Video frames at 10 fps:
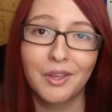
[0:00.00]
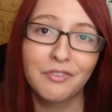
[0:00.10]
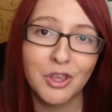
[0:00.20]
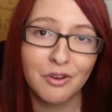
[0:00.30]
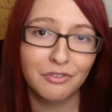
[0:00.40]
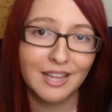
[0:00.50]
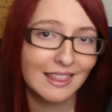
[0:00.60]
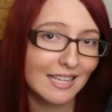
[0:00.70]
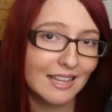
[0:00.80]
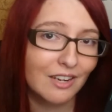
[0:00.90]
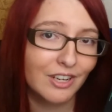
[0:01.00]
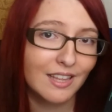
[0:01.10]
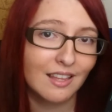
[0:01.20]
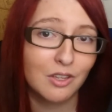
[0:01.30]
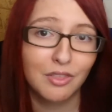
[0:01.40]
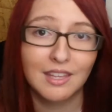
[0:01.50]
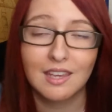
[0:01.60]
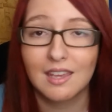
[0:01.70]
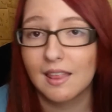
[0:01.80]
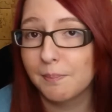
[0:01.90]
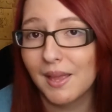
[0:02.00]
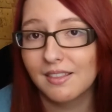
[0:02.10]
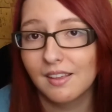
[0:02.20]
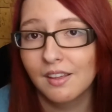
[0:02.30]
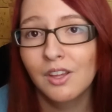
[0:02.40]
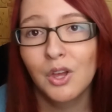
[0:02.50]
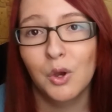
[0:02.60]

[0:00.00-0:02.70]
If you have read this series and you think it gets better,